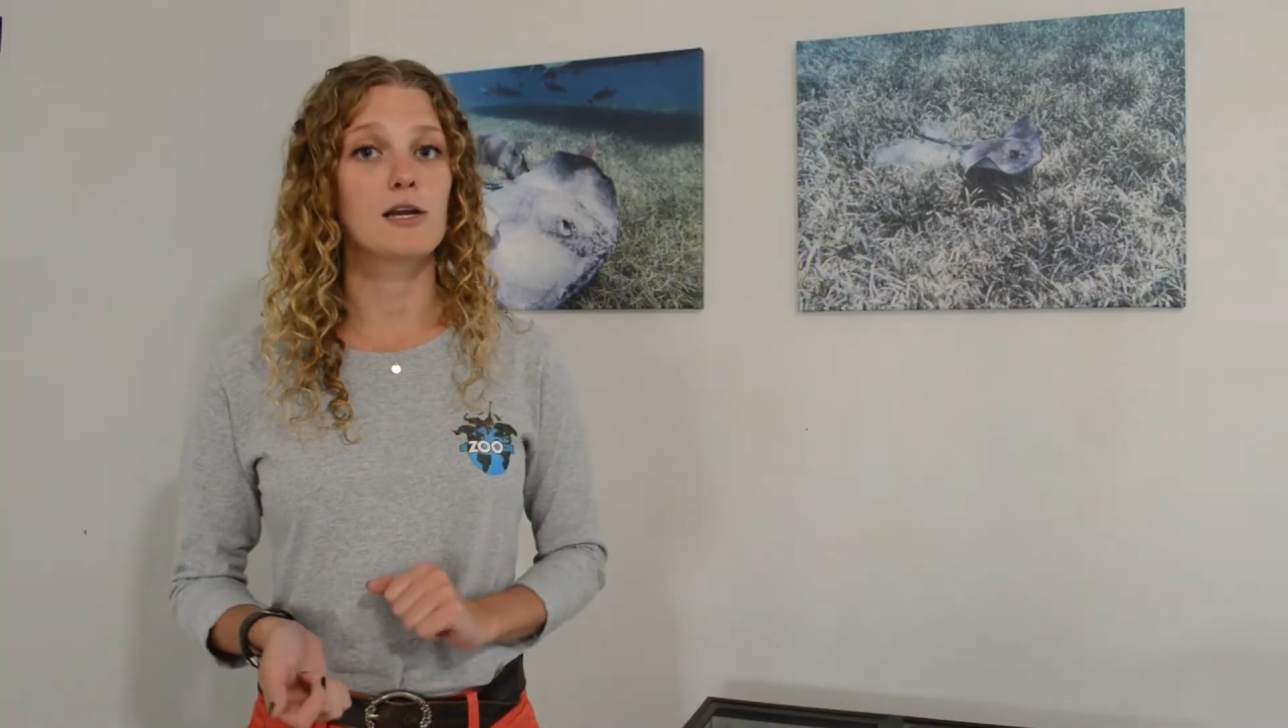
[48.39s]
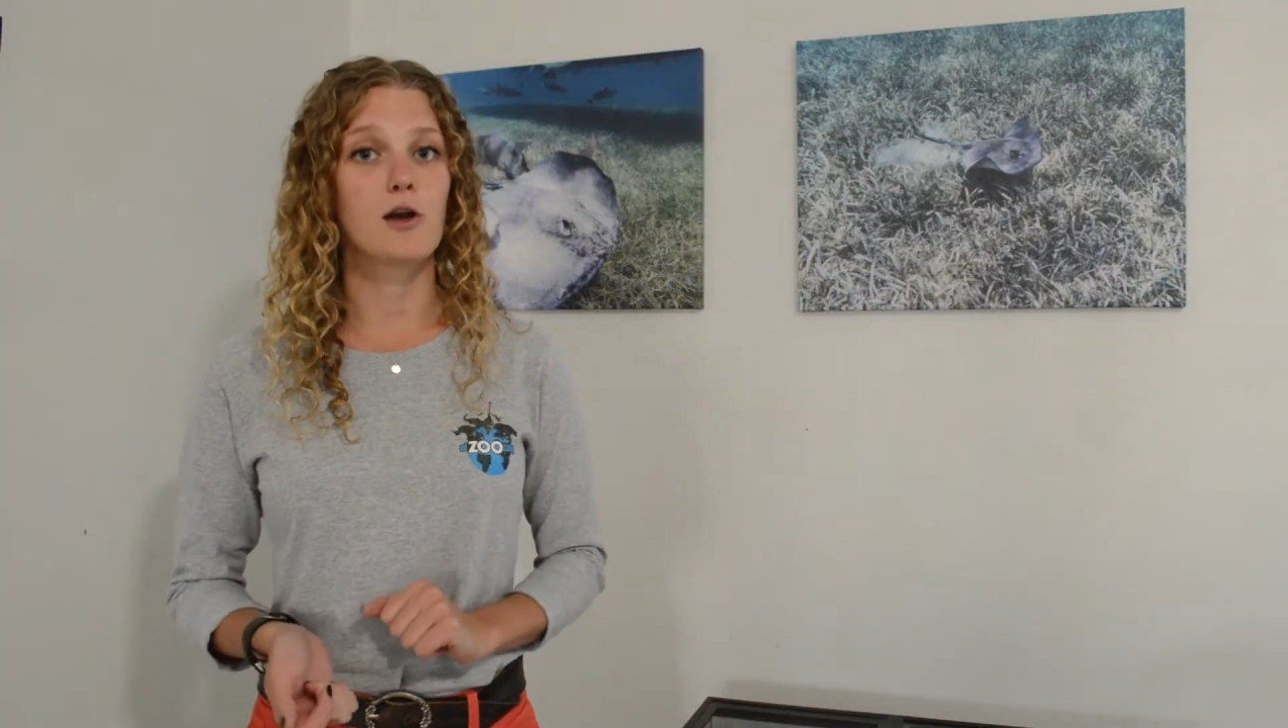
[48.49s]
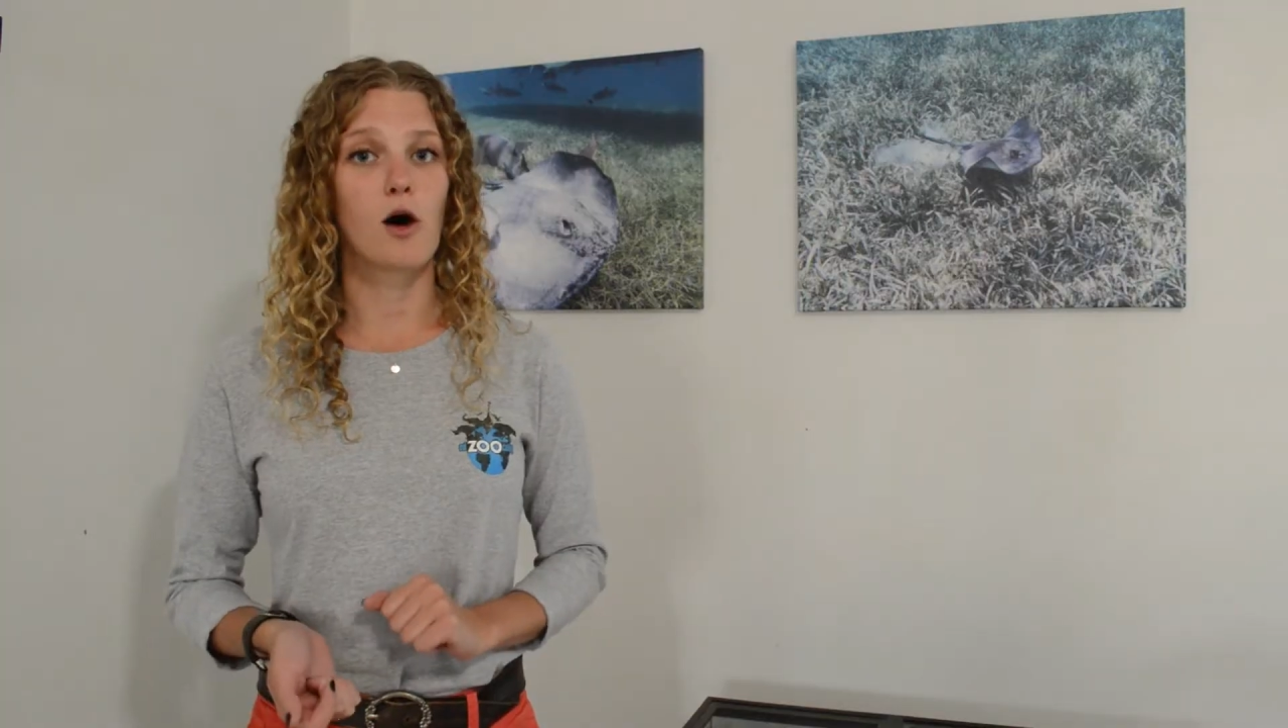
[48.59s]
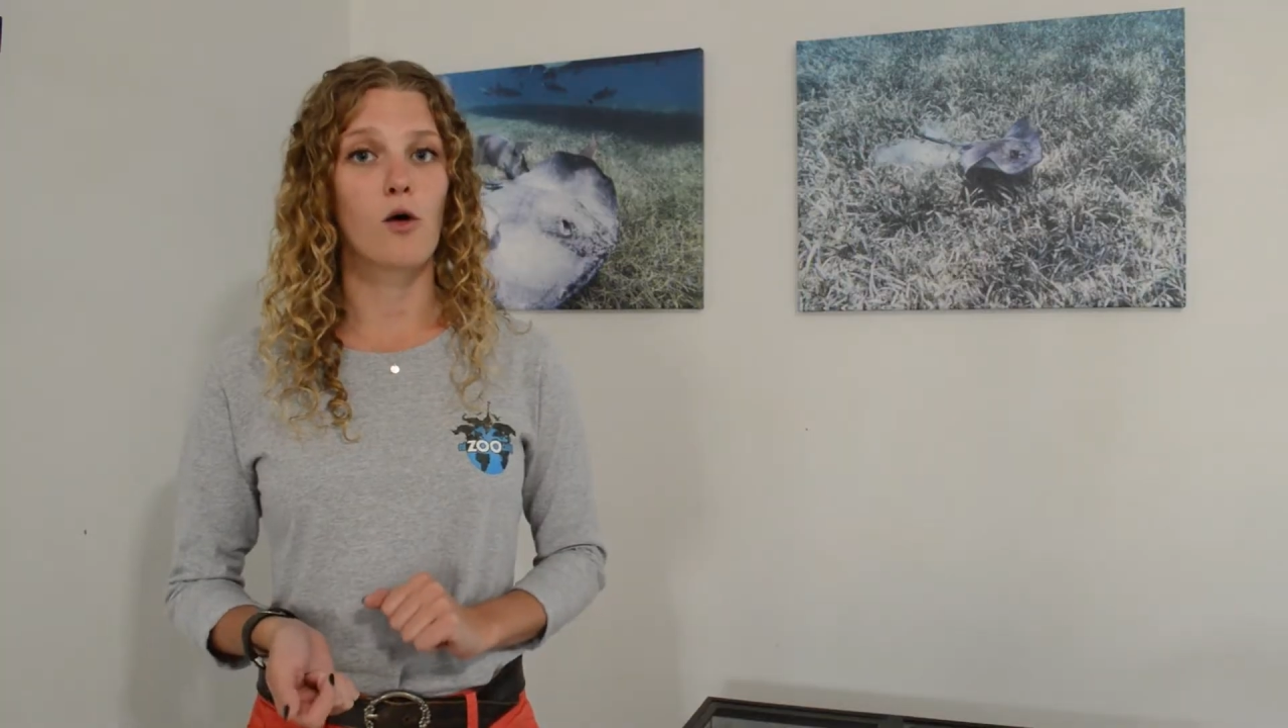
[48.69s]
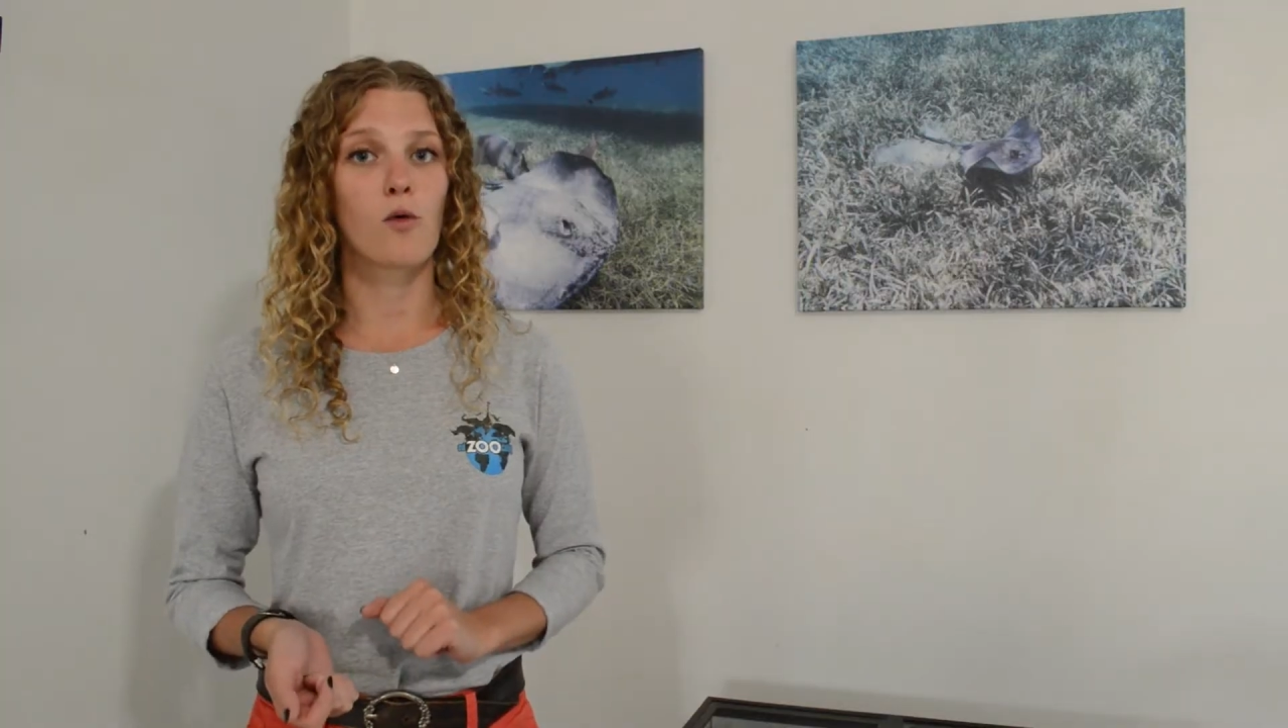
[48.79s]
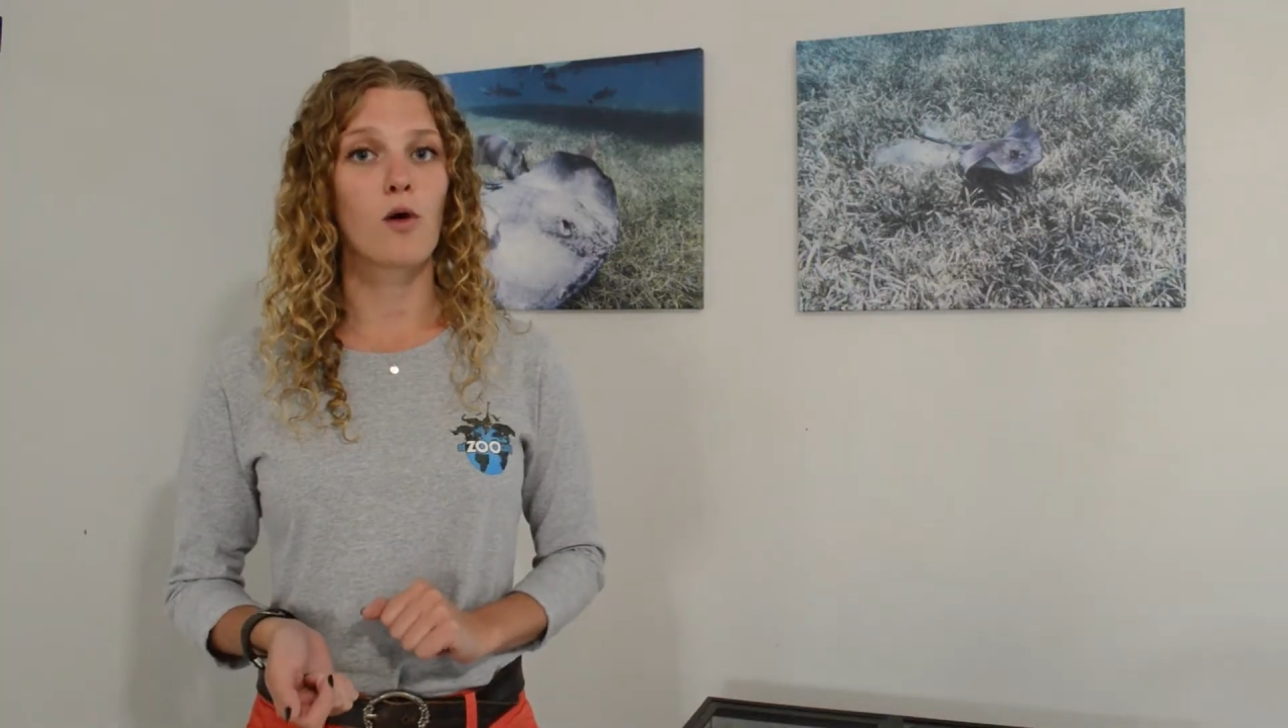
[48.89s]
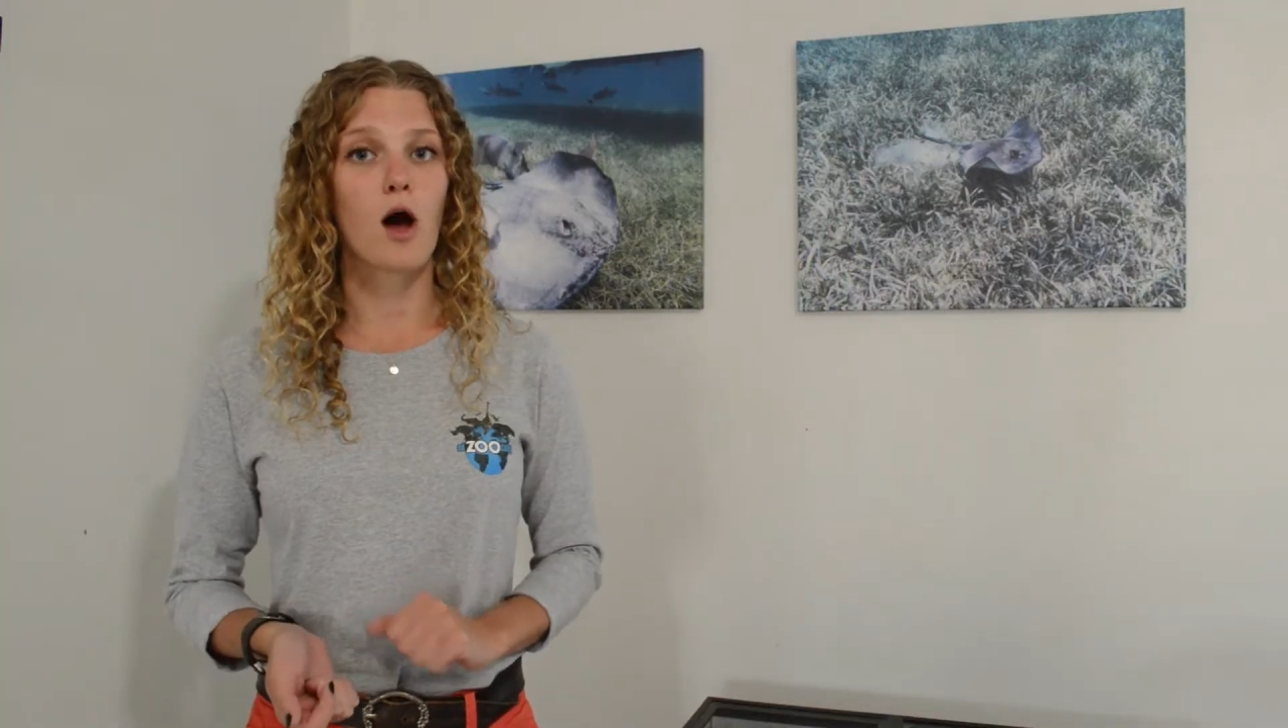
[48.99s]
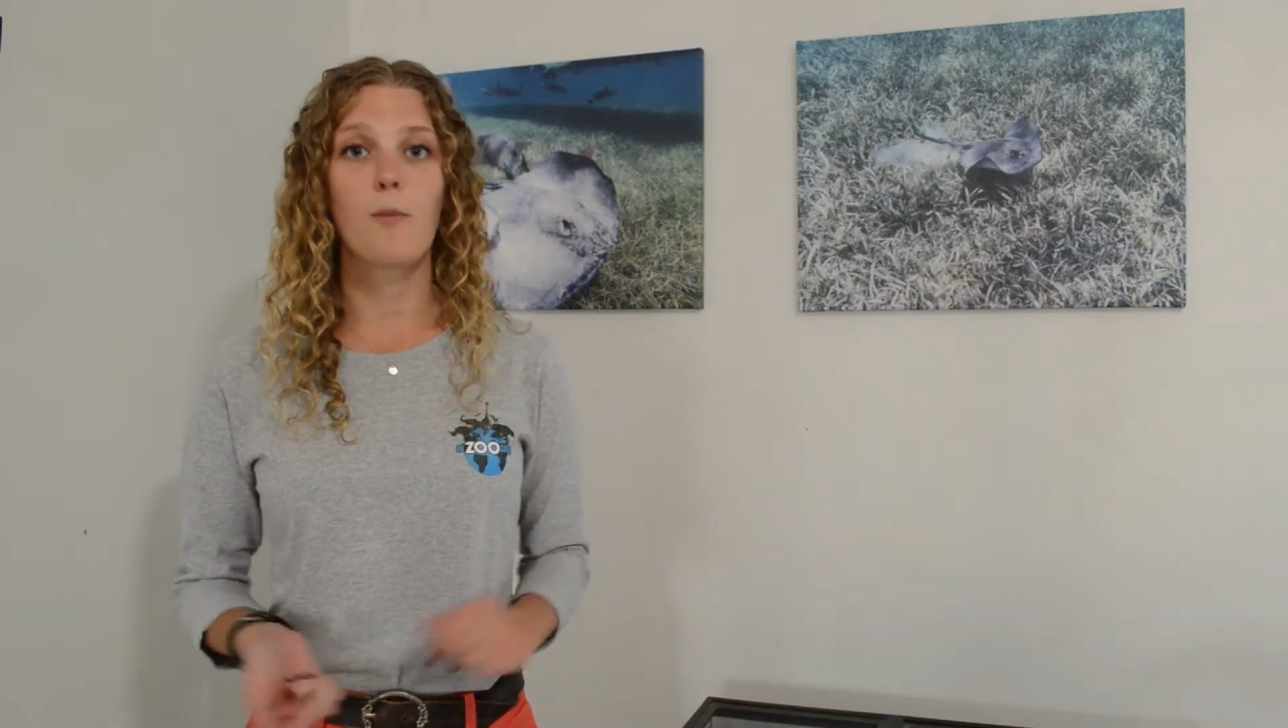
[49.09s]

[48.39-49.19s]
know